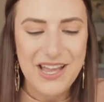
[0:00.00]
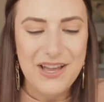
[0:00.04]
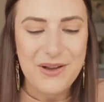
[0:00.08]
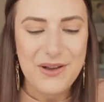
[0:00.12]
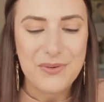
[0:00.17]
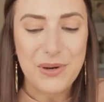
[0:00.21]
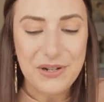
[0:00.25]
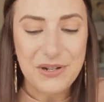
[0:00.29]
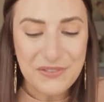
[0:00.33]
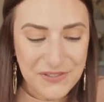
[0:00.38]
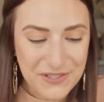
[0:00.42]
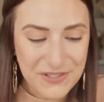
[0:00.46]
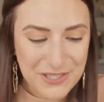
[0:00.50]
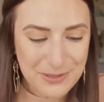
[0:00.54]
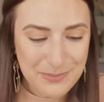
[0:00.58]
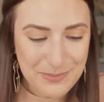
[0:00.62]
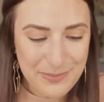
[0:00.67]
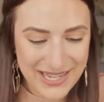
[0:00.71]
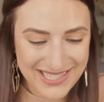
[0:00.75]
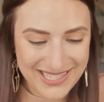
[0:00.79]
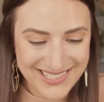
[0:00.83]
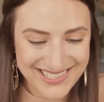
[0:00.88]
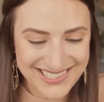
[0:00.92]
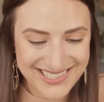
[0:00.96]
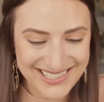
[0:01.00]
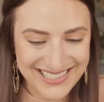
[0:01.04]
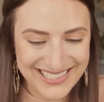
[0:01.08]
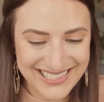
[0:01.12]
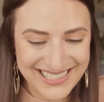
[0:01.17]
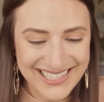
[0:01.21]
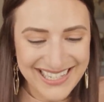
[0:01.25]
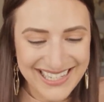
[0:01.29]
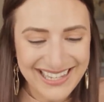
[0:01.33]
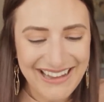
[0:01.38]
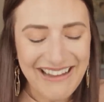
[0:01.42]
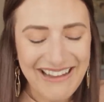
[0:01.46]
one for your
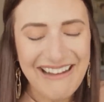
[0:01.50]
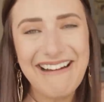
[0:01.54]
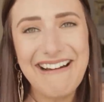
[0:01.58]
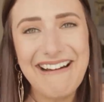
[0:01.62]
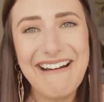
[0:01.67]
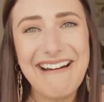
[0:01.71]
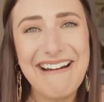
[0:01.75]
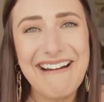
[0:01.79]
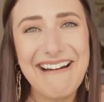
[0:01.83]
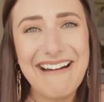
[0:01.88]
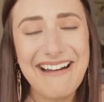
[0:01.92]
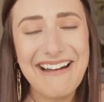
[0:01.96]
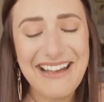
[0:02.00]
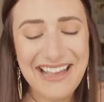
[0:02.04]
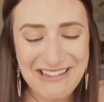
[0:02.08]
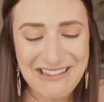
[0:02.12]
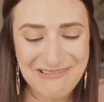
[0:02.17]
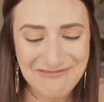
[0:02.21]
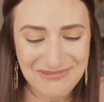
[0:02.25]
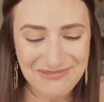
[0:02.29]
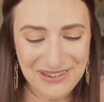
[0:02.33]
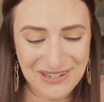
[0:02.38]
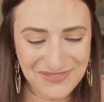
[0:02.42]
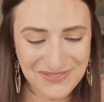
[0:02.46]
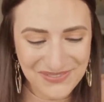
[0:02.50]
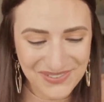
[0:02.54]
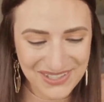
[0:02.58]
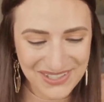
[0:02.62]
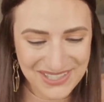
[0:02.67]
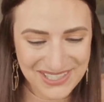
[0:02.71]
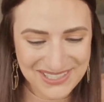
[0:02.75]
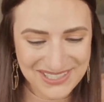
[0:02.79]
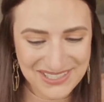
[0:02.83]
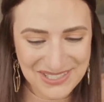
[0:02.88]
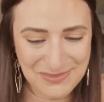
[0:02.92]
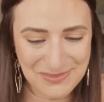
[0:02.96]
bestie, ah, and one for
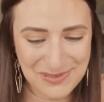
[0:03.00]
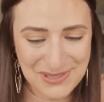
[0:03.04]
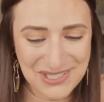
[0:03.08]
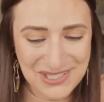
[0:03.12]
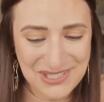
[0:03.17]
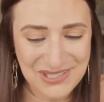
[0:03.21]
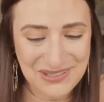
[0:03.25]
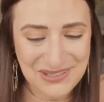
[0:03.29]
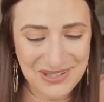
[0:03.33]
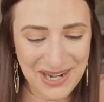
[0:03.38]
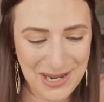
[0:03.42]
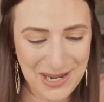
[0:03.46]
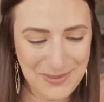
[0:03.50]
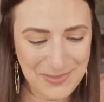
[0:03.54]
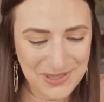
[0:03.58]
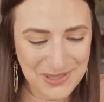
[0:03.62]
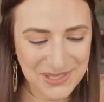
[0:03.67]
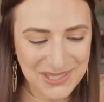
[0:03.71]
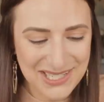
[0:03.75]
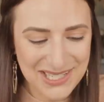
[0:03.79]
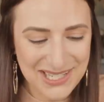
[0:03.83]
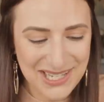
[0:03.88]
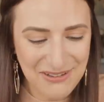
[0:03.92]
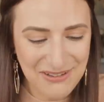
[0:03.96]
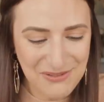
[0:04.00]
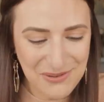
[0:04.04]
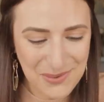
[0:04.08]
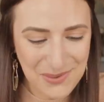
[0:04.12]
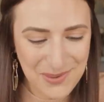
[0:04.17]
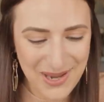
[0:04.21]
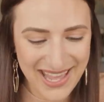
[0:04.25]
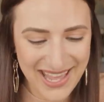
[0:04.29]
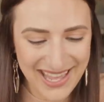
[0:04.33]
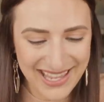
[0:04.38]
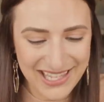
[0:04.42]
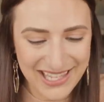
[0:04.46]
a subscriber
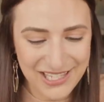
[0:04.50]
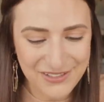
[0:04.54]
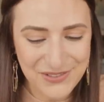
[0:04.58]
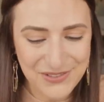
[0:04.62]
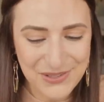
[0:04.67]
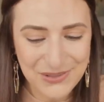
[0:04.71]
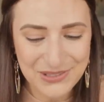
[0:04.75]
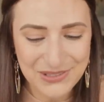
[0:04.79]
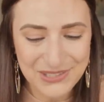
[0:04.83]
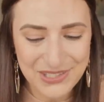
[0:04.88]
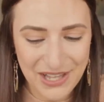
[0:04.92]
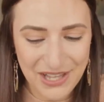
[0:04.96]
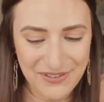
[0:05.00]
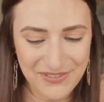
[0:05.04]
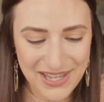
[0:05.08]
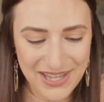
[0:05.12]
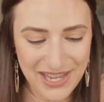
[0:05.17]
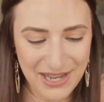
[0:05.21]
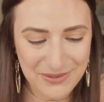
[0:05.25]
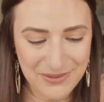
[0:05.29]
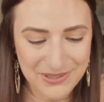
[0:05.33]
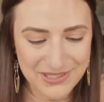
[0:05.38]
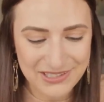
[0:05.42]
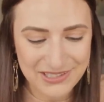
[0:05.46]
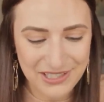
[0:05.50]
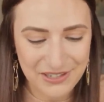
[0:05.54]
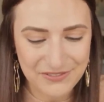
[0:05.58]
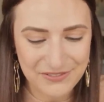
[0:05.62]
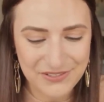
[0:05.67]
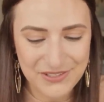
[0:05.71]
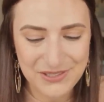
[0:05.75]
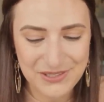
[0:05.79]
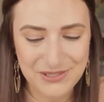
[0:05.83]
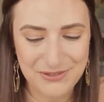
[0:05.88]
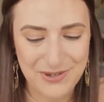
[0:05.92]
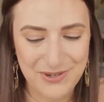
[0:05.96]
giveaway. If you love it, I would love
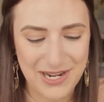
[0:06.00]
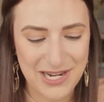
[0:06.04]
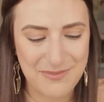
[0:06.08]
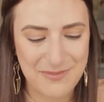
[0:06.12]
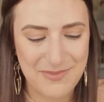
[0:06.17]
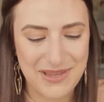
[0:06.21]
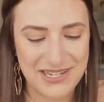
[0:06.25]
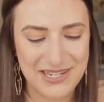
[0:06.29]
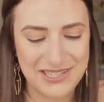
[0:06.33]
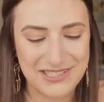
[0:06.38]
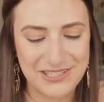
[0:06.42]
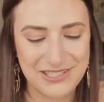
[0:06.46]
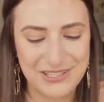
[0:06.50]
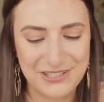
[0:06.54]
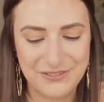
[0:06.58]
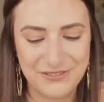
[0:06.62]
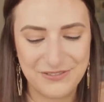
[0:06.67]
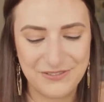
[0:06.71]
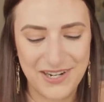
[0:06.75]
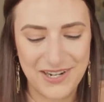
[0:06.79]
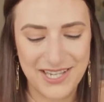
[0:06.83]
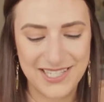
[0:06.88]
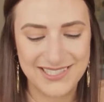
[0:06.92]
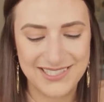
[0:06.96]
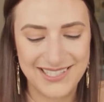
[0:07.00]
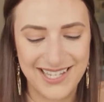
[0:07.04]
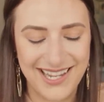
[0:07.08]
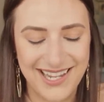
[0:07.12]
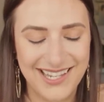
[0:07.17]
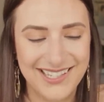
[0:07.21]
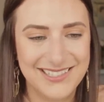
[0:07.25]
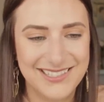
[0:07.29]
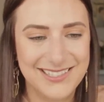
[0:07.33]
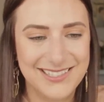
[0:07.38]
for you to recommend it to your friends and